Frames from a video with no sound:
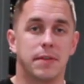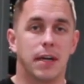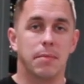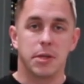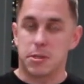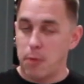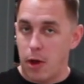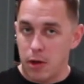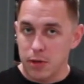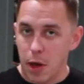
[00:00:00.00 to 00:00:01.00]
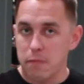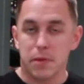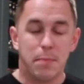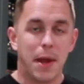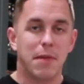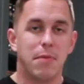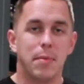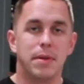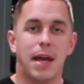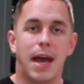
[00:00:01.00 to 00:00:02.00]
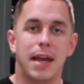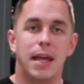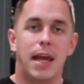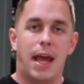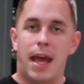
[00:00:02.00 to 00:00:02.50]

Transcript: um, a small loan from the Bank of Mom and Dad,